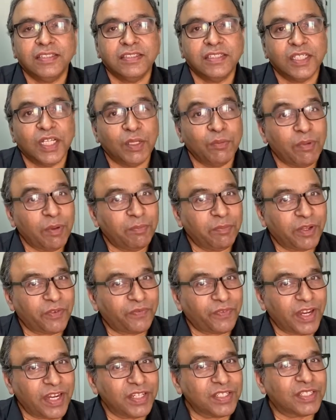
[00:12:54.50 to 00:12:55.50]
Remember,
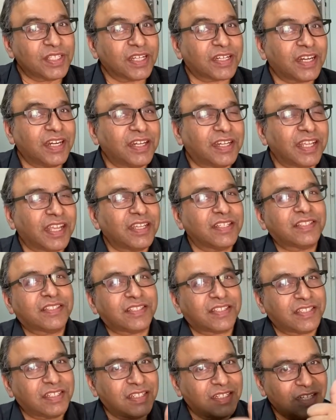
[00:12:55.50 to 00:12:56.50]
friends, the
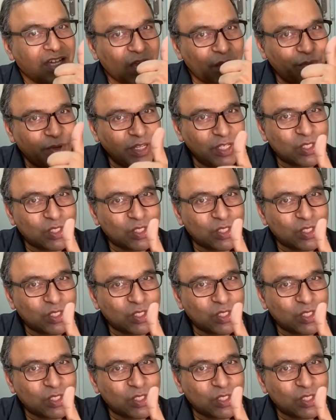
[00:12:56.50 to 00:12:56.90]
contest. How many